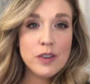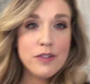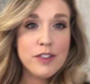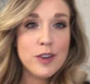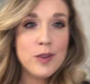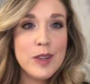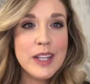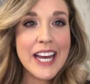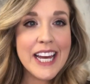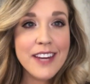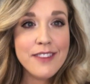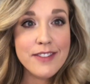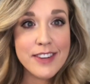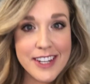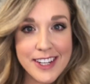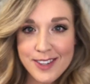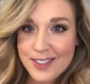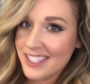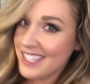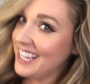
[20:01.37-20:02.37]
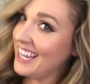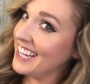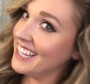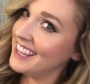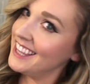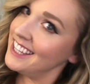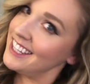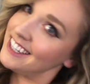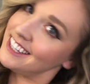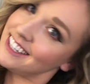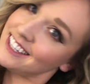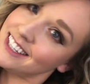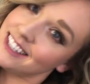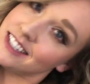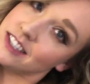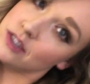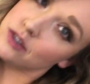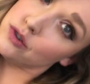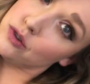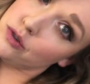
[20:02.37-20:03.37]
If you like videos like
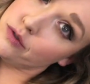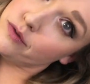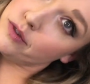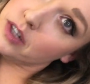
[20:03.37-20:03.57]
this, don't